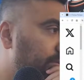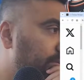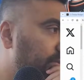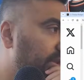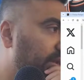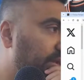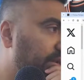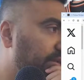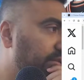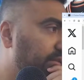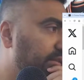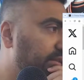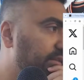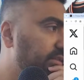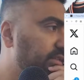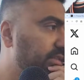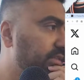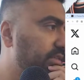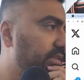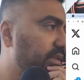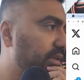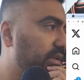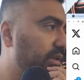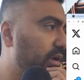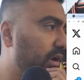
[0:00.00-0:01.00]
Yeah, this
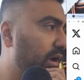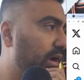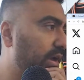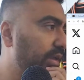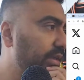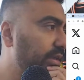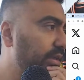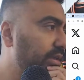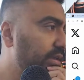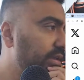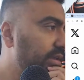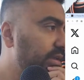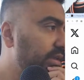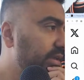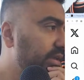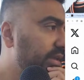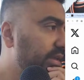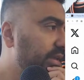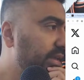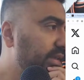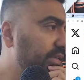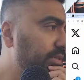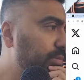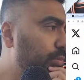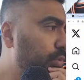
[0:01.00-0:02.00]
is the guy.
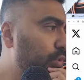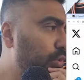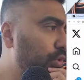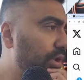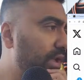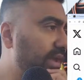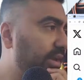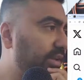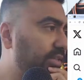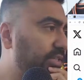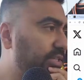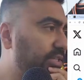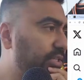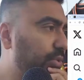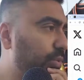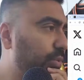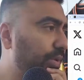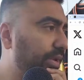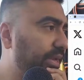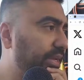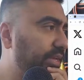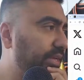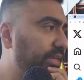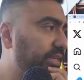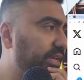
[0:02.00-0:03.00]
He's put out a
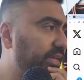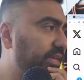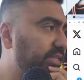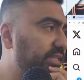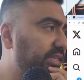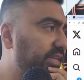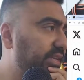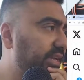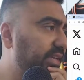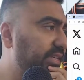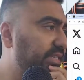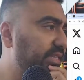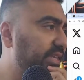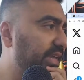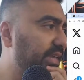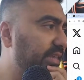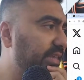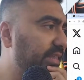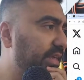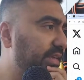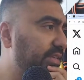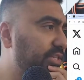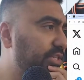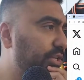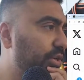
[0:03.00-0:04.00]
tweet yesterday saying
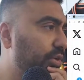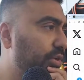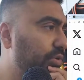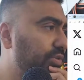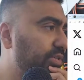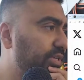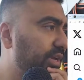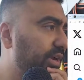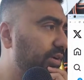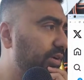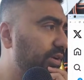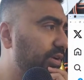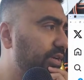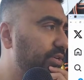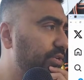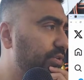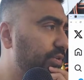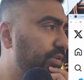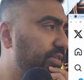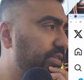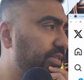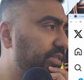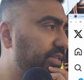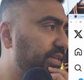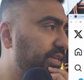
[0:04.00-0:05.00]
that Chelsea are
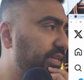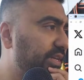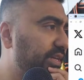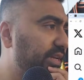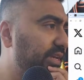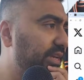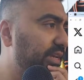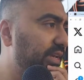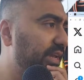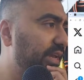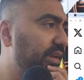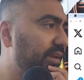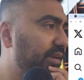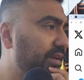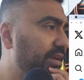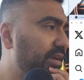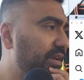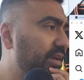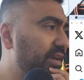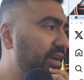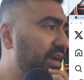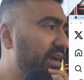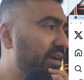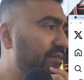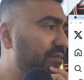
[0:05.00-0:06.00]
interested in
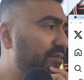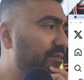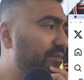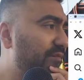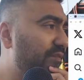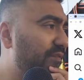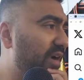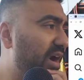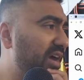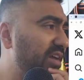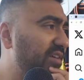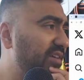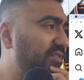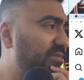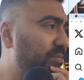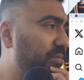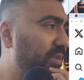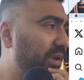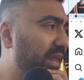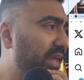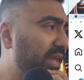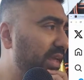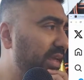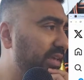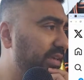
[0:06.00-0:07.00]
five
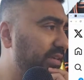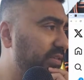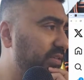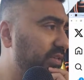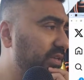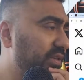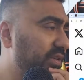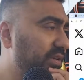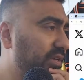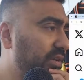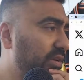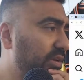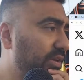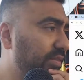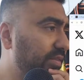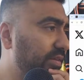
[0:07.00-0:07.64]
players. Look at